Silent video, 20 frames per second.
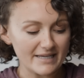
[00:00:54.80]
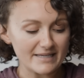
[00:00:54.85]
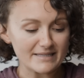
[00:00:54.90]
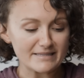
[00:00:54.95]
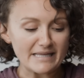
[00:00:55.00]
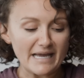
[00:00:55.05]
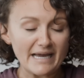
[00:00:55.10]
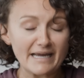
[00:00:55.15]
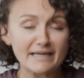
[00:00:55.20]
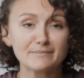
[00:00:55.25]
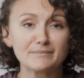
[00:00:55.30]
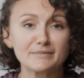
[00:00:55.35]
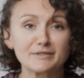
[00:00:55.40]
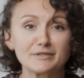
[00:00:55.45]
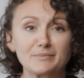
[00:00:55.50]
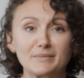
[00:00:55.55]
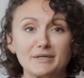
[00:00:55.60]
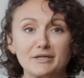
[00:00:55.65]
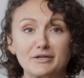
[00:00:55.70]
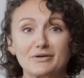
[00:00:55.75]
it in 9
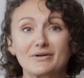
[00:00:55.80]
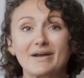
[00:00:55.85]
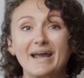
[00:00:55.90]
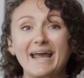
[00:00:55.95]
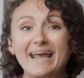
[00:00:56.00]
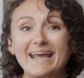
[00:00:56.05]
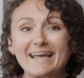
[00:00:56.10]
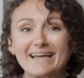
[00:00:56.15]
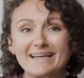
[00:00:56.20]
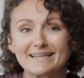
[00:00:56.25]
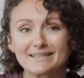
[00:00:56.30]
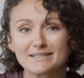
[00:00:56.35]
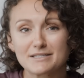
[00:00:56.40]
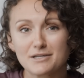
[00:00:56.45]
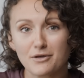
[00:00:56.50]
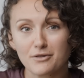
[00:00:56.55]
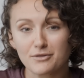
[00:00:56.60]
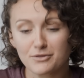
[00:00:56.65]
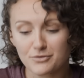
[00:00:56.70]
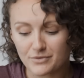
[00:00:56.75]
millimeter
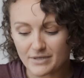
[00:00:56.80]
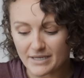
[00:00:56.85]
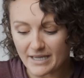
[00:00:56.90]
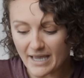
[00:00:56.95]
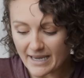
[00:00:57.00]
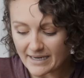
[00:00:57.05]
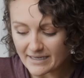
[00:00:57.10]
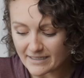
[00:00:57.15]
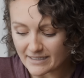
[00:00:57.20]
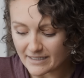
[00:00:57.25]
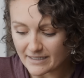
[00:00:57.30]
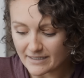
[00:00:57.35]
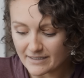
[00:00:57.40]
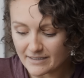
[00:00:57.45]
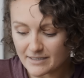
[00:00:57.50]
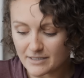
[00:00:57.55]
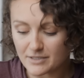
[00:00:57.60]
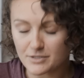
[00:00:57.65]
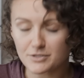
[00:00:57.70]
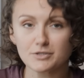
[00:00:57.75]
and 380.
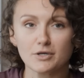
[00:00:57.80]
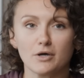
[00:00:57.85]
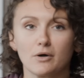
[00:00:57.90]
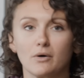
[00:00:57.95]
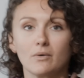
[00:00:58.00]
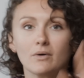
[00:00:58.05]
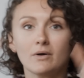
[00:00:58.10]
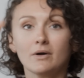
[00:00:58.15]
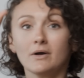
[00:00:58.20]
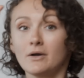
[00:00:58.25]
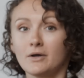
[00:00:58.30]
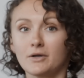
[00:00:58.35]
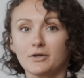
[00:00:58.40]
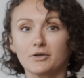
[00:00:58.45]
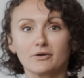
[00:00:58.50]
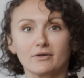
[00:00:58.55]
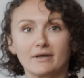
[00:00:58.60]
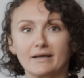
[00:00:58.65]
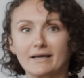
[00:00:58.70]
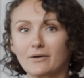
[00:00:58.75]
So
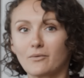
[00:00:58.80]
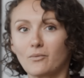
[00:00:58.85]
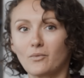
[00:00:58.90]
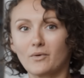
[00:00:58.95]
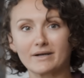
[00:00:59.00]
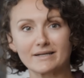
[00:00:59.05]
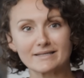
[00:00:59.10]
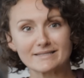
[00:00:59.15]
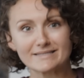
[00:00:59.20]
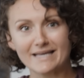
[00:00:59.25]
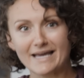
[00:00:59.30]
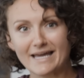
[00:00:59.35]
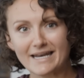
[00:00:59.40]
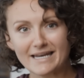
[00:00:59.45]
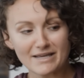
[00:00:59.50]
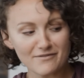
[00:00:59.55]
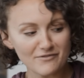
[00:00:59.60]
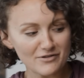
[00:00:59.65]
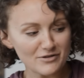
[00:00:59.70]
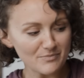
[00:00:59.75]
you're like, what does that
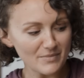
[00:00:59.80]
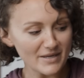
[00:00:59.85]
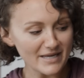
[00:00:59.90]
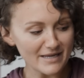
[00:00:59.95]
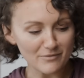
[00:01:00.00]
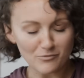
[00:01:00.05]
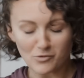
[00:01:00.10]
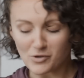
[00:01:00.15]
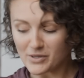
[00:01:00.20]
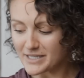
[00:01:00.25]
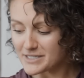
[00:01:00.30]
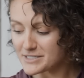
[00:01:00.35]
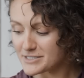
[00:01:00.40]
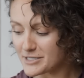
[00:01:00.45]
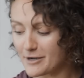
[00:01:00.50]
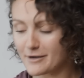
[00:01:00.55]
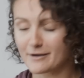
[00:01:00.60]
even mean? Well, let's